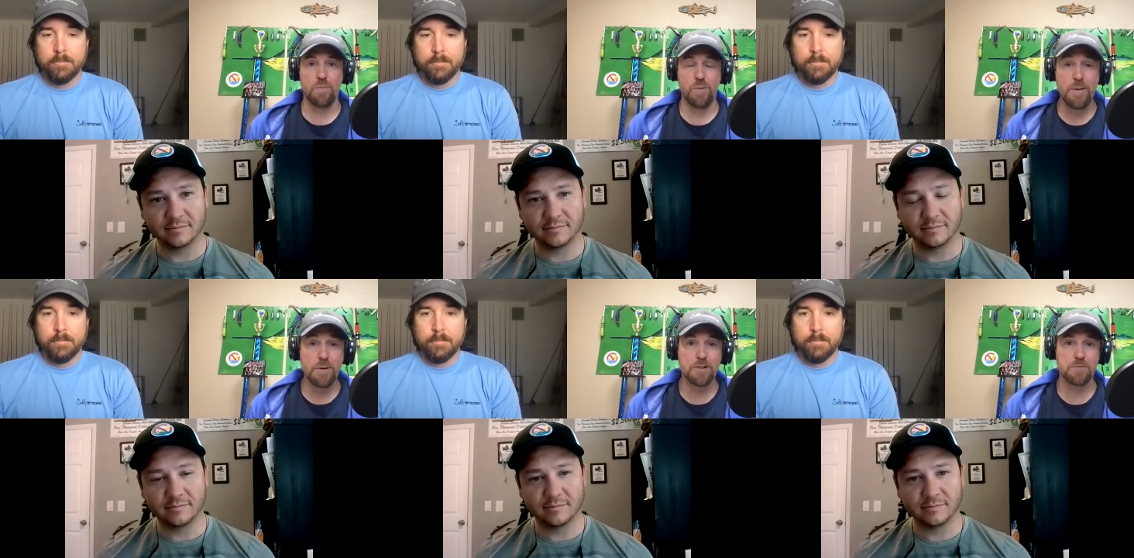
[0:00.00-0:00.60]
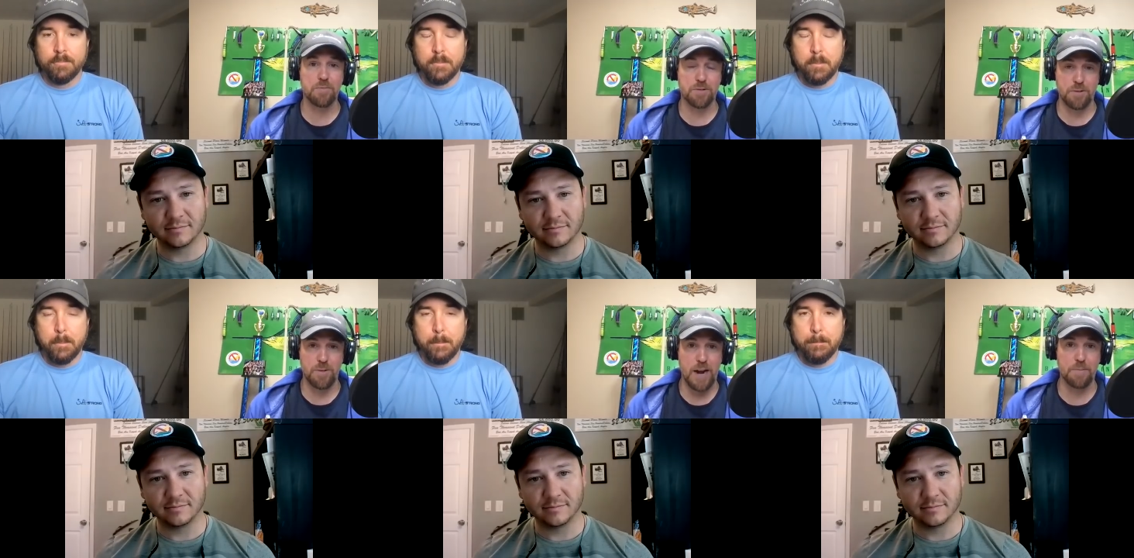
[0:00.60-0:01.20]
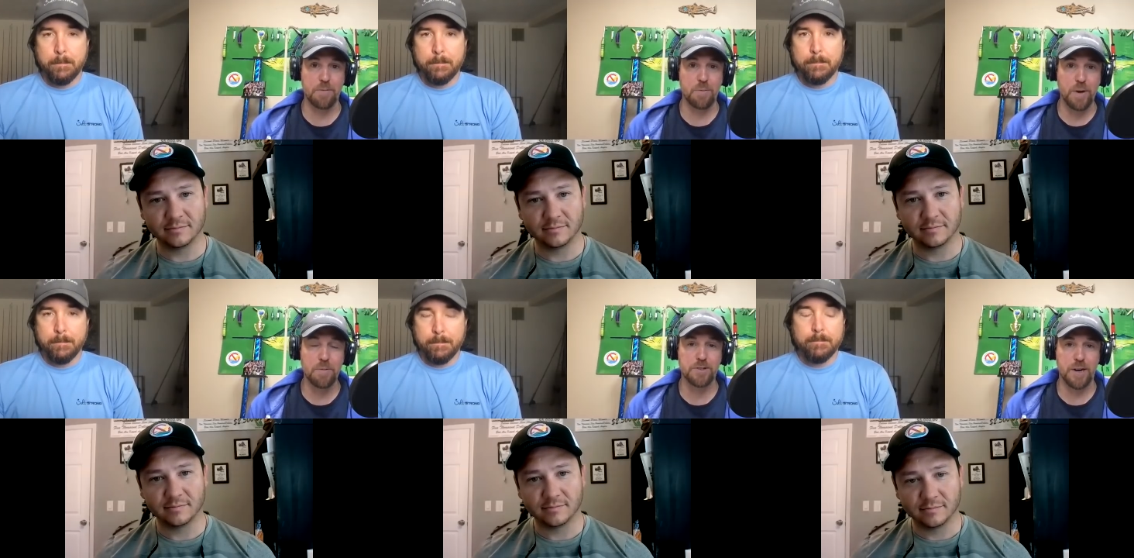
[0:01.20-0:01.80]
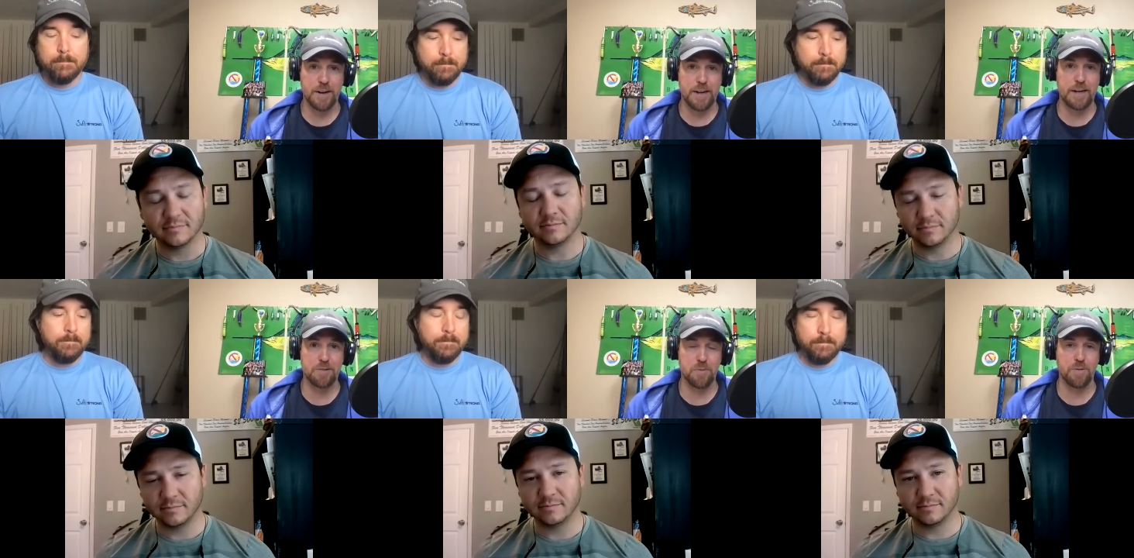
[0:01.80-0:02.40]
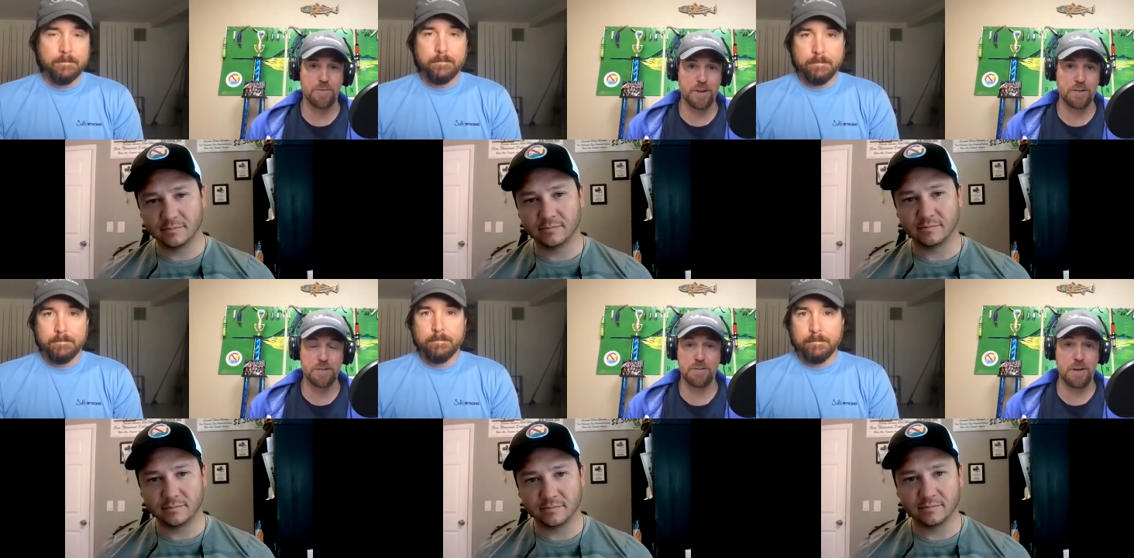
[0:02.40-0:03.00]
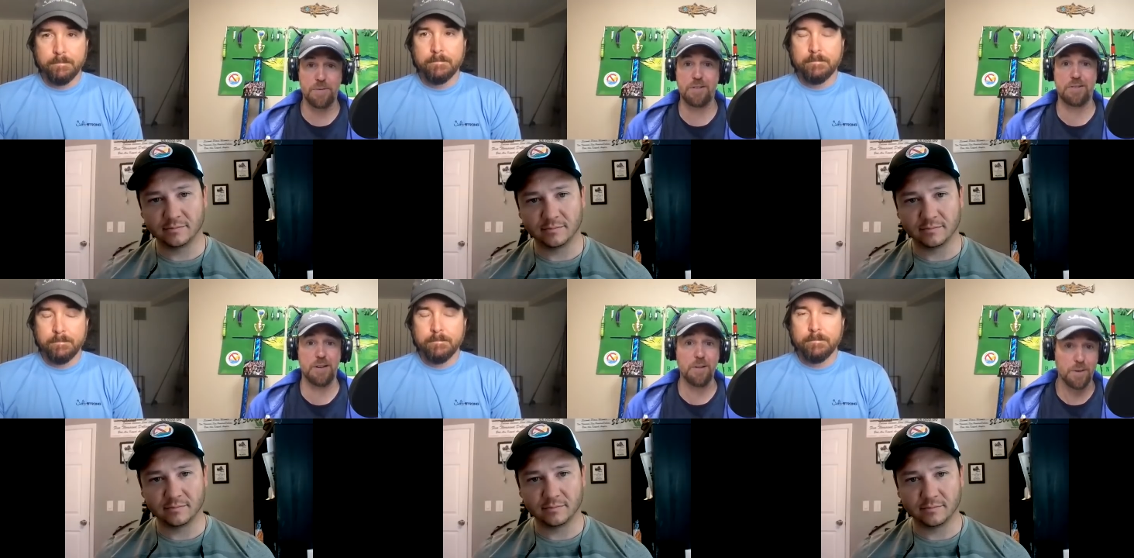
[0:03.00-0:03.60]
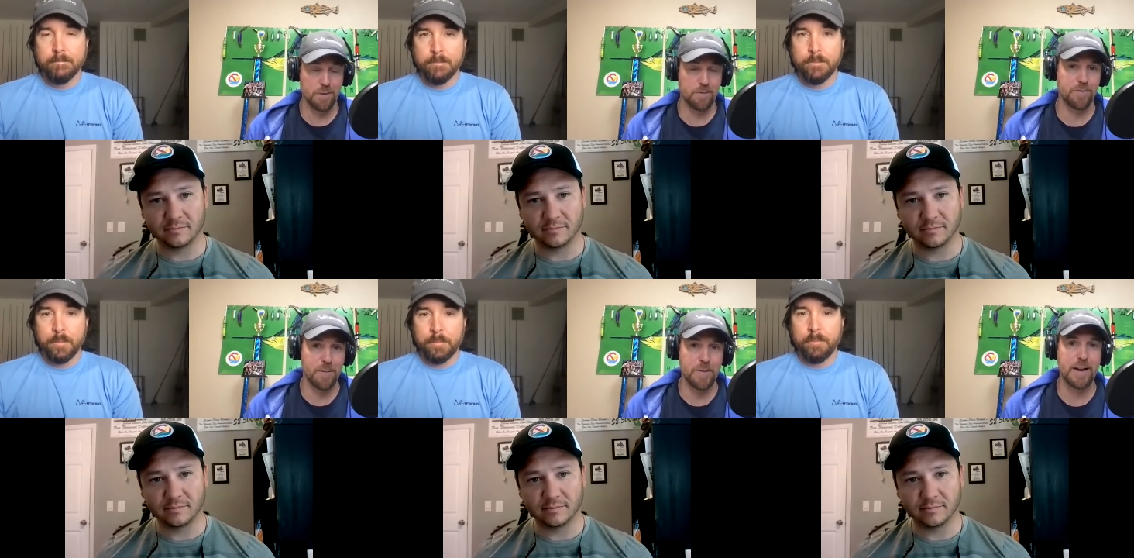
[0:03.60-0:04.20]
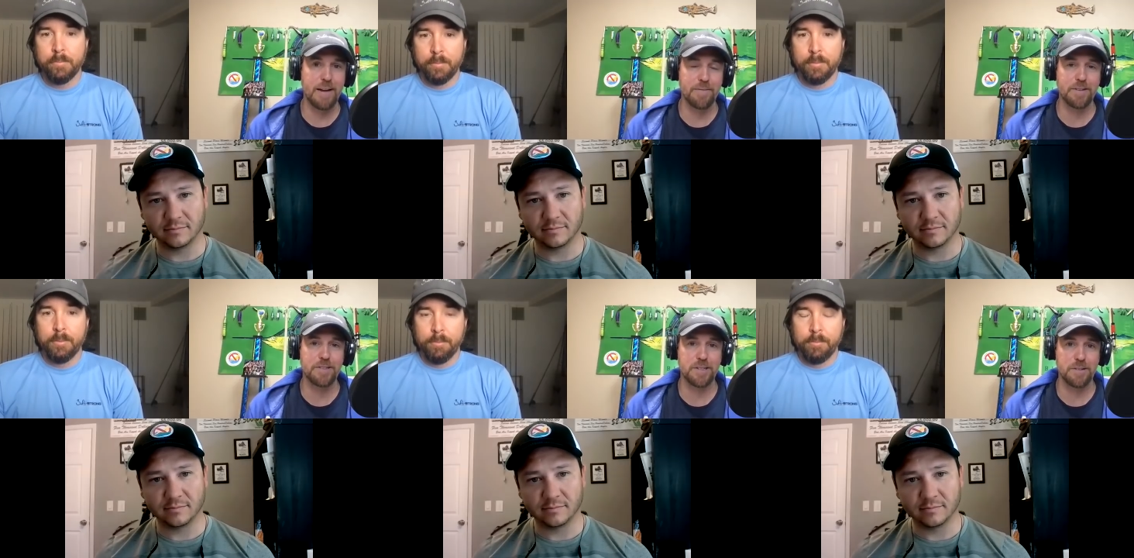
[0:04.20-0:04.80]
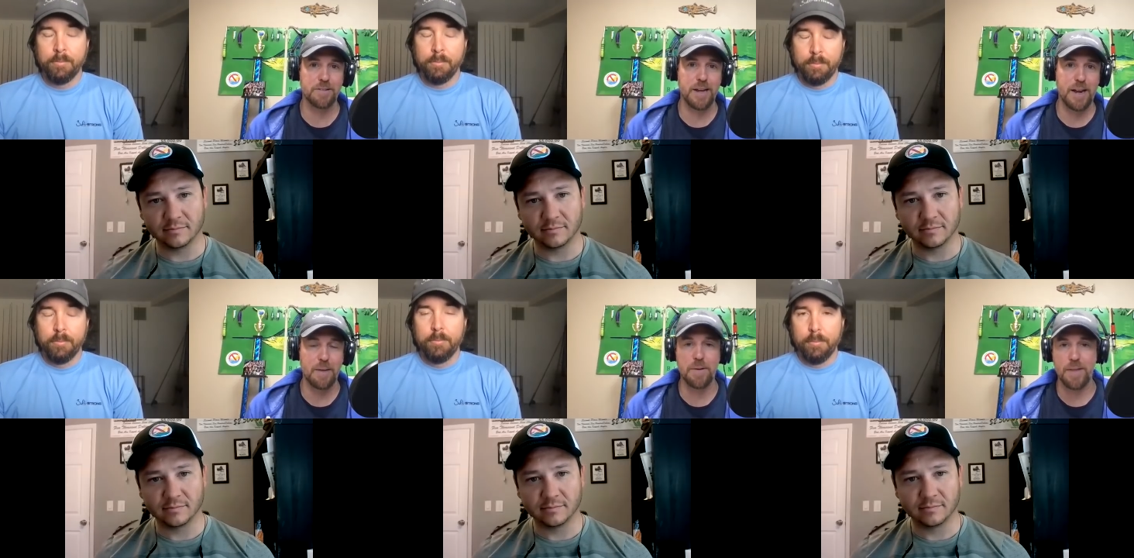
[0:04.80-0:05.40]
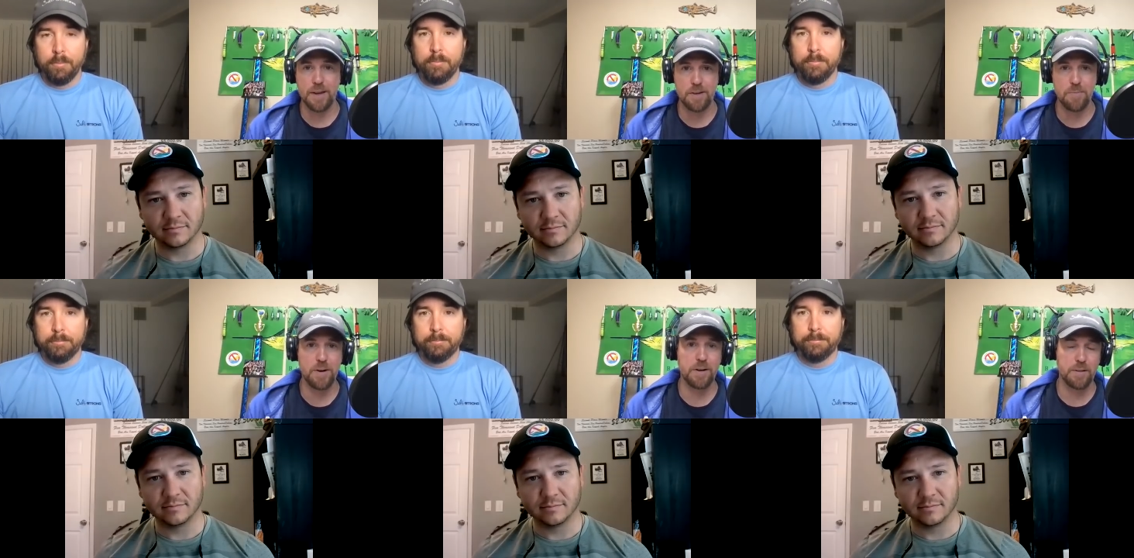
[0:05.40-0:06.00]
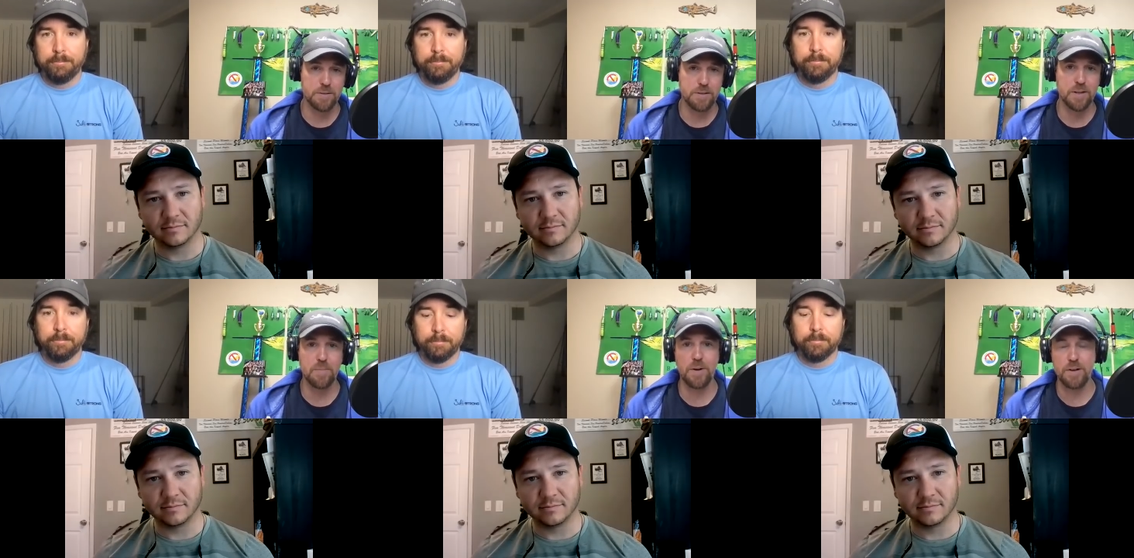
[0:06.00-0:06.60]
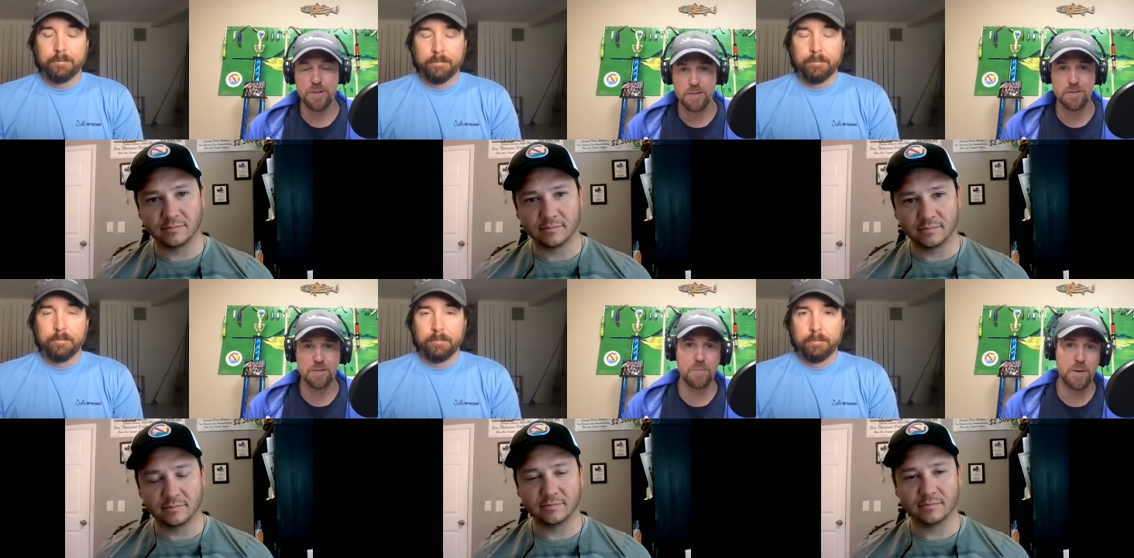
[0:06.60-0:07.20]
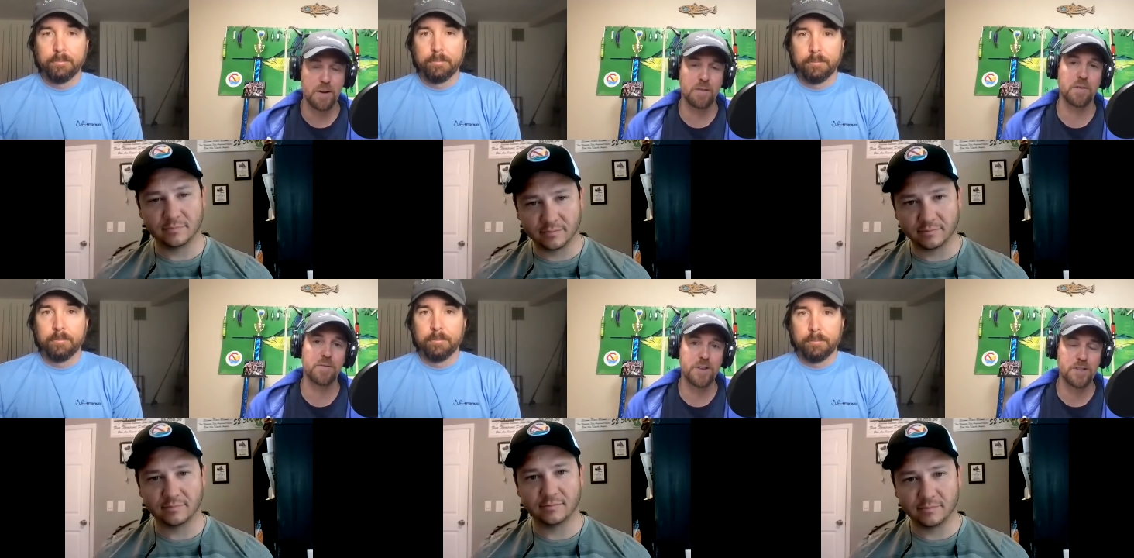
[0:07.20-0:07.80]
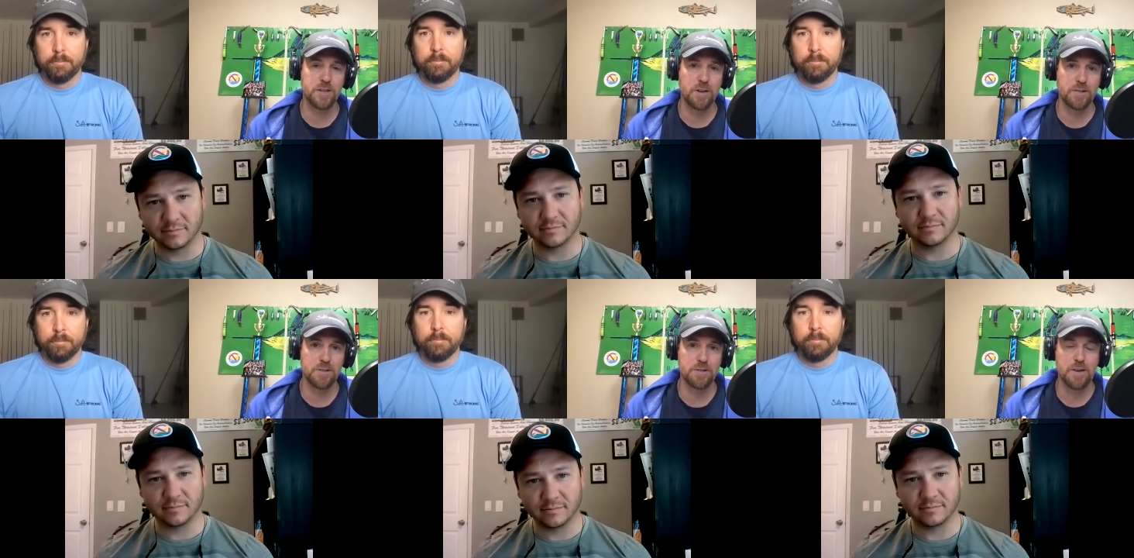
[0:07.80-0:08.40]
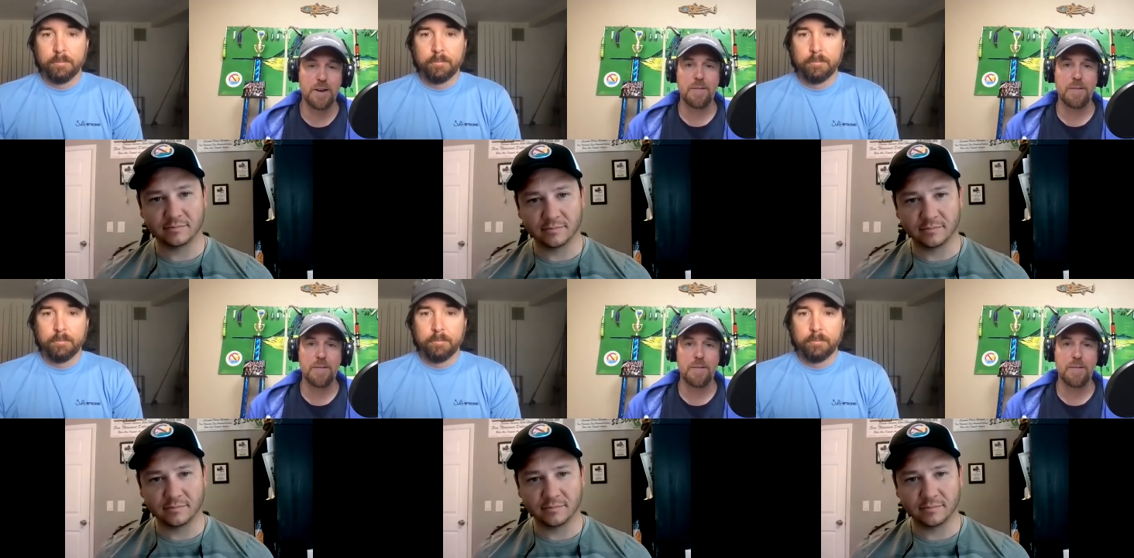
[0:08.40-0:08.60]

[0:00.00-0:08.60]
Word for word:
Speaker 1: we wish was around when we were trying to catch more fish and, and we still learn from it every single day i'm in that community luke's in the community justin's the community all of our fishing coaches